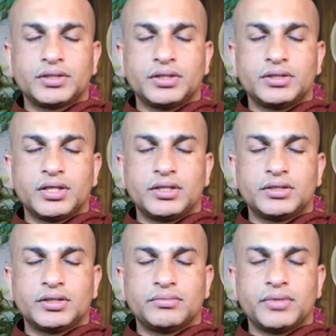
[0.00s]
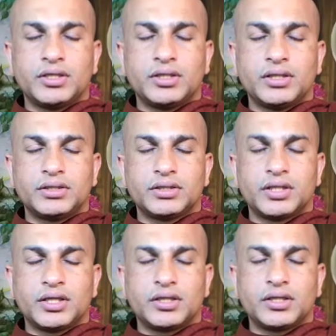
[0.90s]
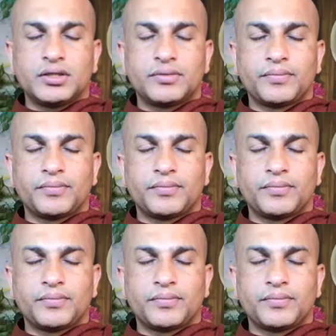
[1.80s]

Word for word: this ancient meditation technique.